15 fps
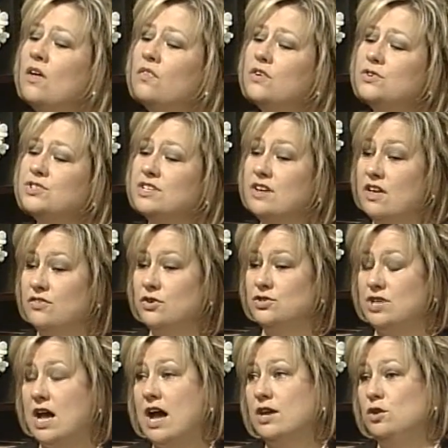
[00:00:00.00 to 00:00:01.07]
There's another
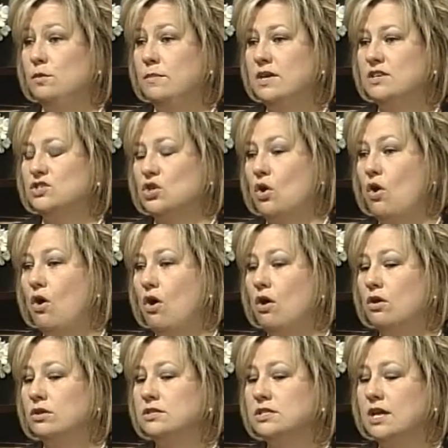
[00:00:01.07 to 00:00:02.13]
document
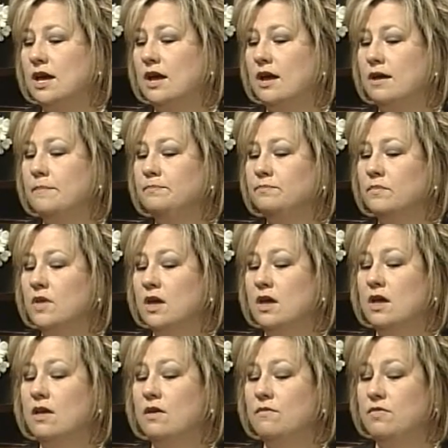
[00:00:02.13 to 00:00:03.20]
called
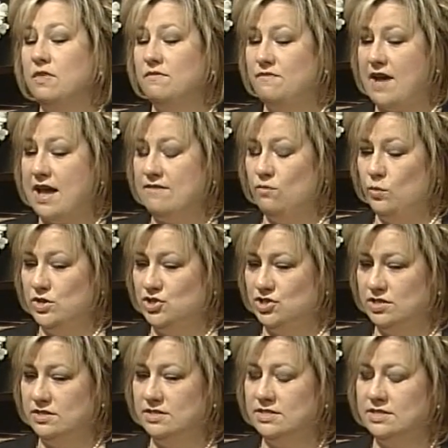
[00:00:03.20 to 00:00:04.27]
the 5
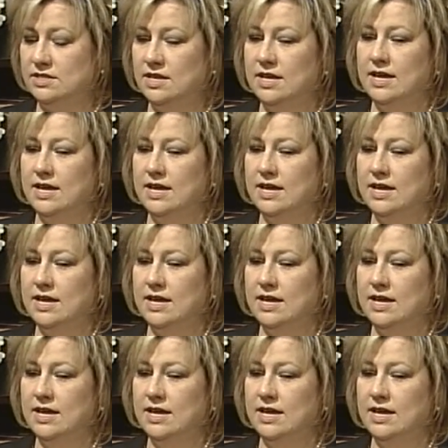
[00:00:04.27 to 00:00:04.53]
Wishes.